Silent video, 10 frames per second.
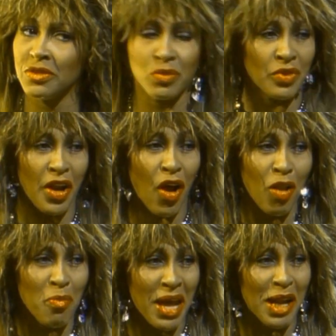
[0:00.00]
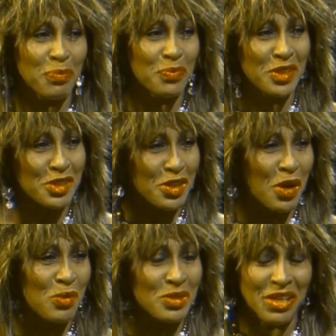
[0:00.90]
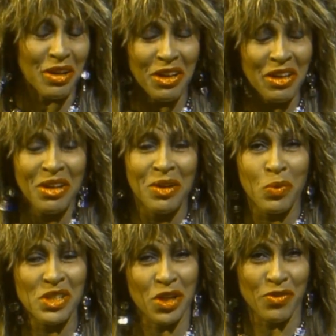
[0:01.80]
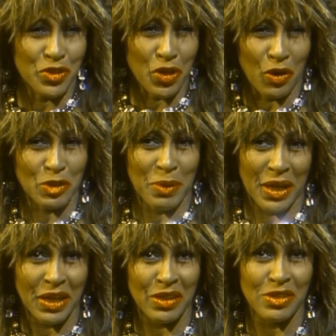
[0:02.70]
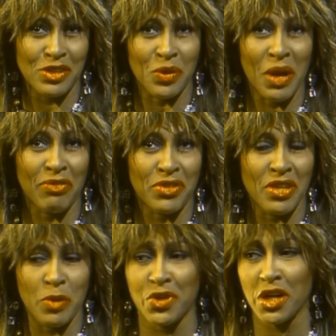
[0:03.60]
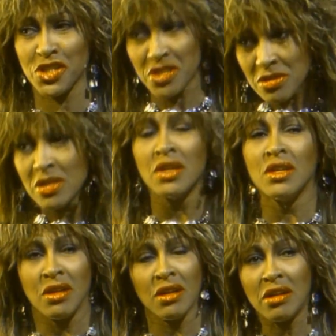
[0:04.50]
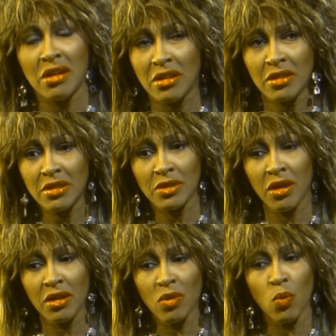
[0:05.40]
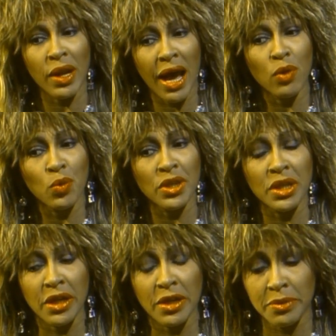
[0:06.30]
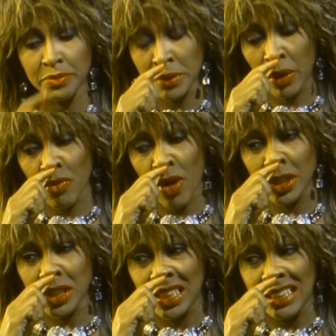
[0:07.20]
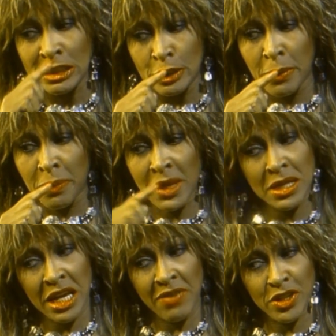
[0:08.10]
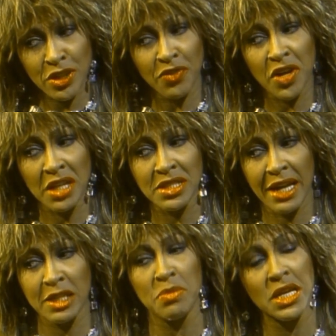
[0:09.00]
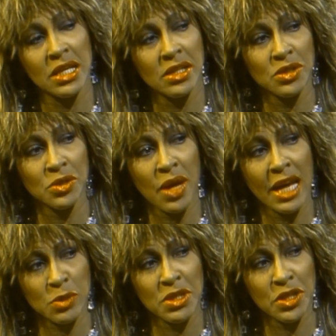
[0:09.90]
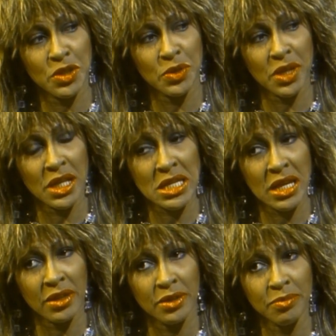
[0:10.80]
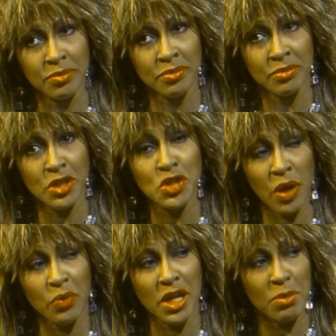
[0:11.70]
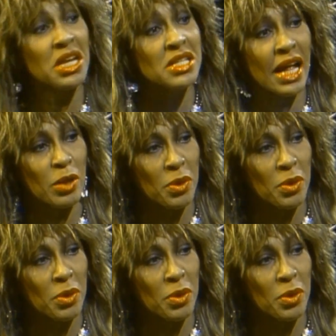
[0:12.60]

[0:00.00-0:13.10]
they all met up, the Stones and all, we sort of talked about it. And so after the production went out with Ronson, then David sort of contacted me to ask me to do the duet with him on his album.